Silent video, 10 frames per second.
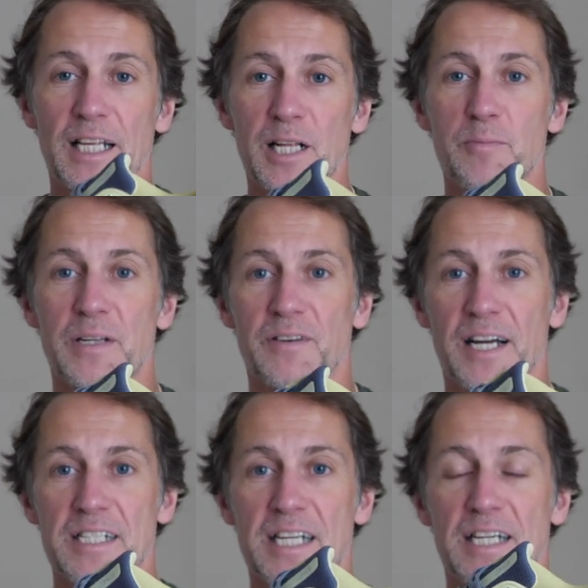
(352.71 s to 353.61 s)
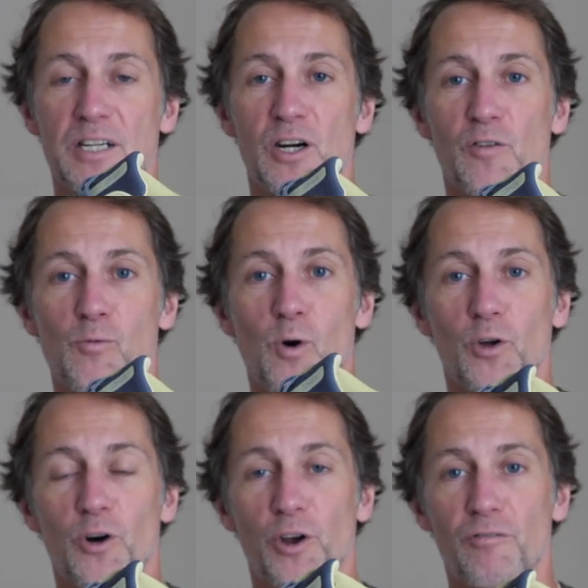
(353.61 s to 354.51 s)
little bit of an idea of
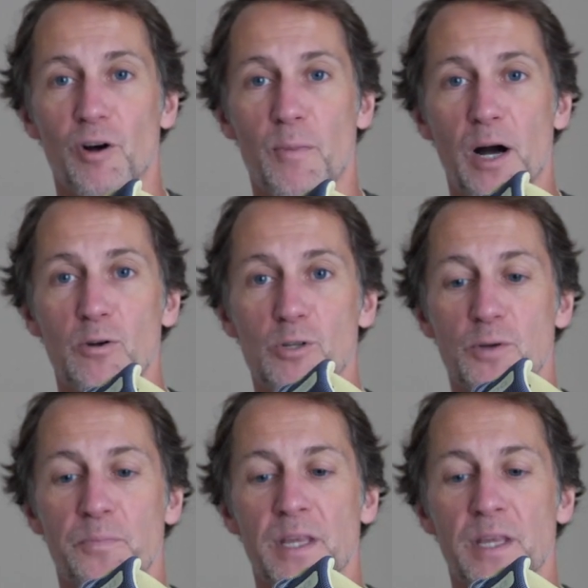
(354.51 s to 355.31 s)
what On are about.